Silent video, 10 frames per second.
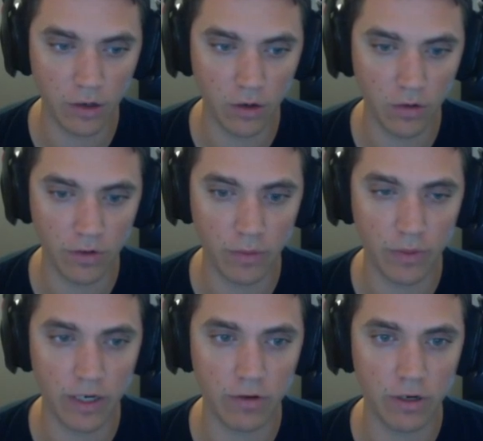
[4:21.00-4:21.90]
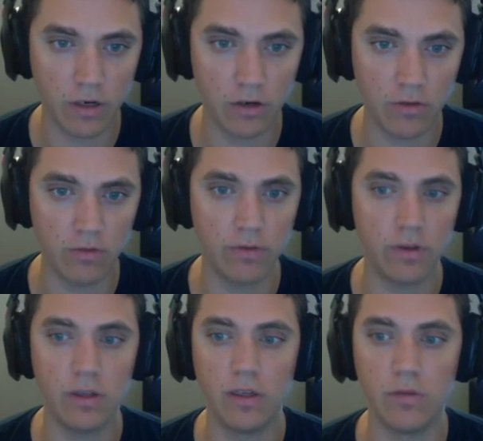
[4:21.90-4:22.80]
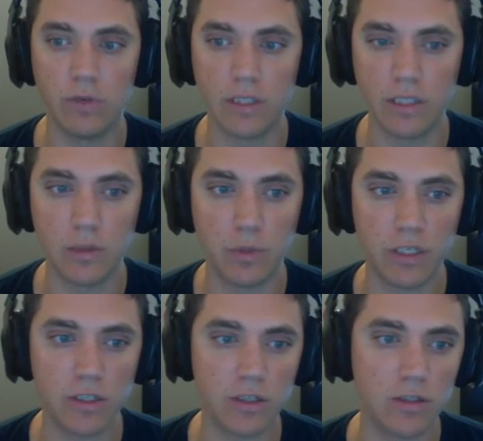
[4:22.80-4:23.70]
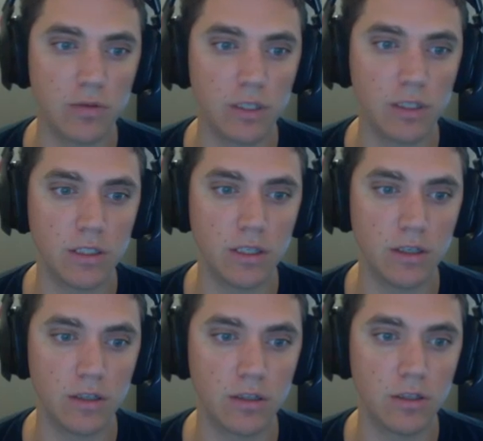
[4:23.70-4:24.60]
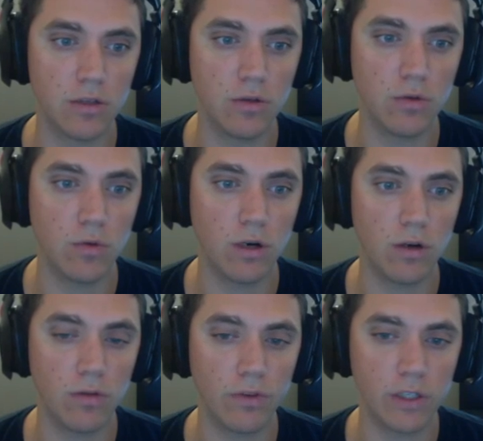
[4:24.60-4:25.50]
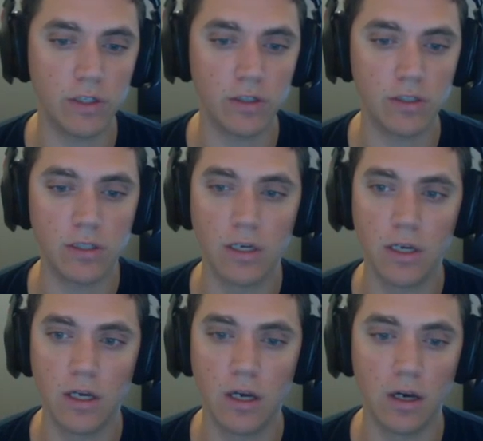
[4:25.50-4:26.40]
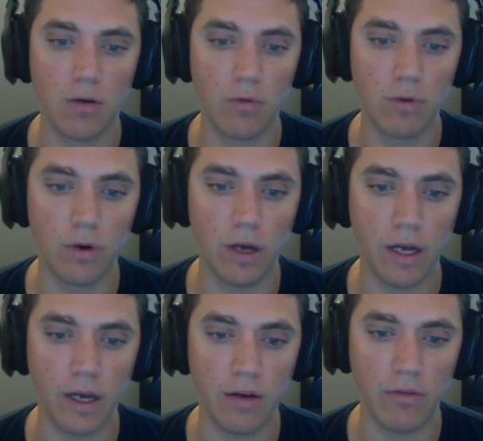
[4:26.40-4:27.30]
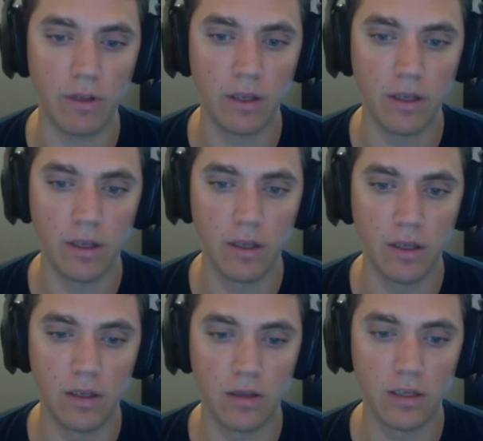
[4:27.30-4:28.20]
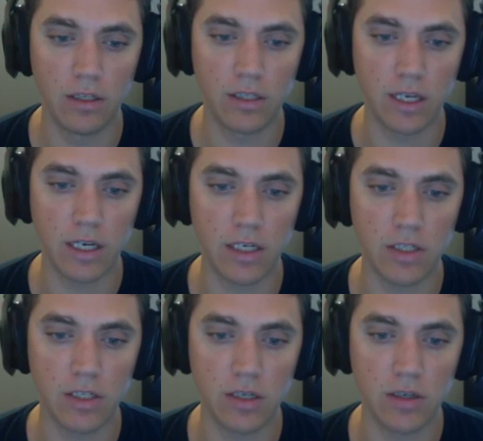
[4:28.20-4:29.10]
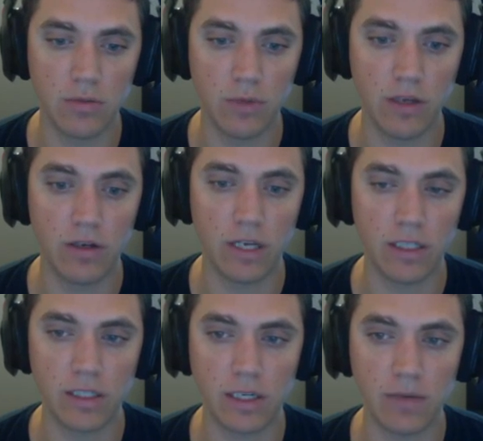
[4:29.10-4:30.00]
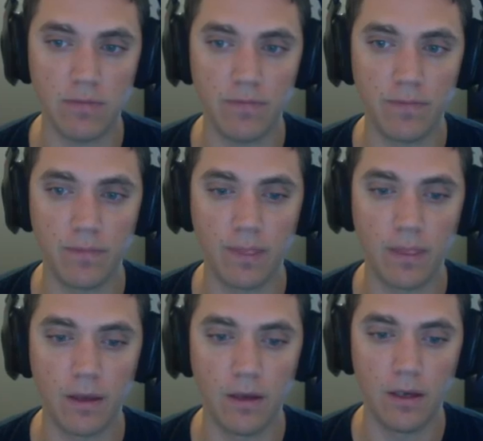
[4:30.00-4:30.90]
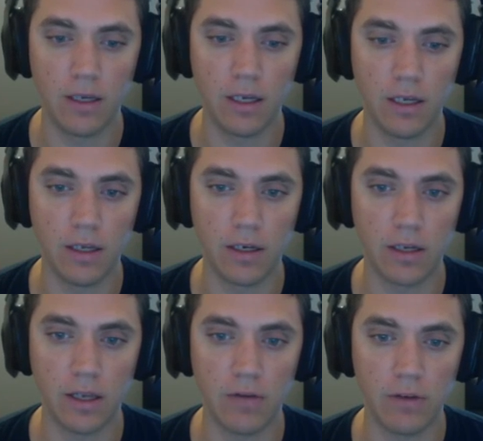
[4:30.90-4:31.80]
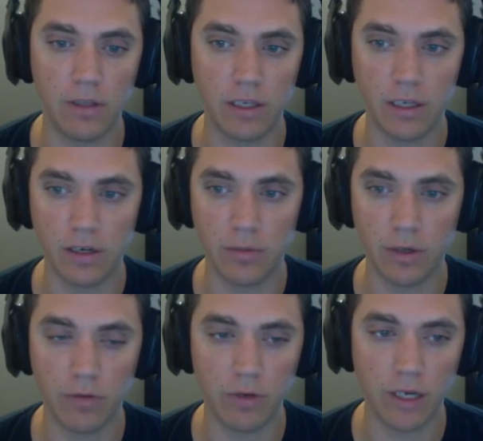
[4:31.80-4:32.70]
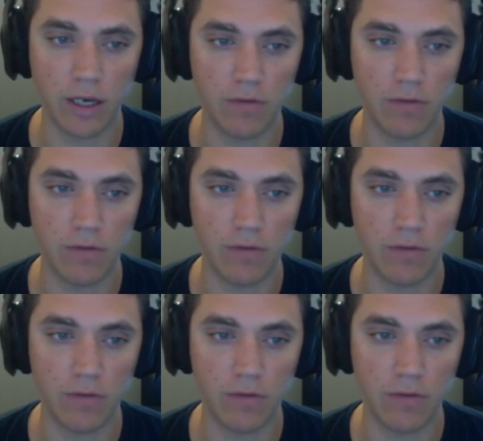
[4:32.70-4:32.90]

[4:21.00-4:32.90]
over to Pirate Cove and we see the pictures, we see there are 2 wall fixtures. We will have the stage made next time and everything here, but we have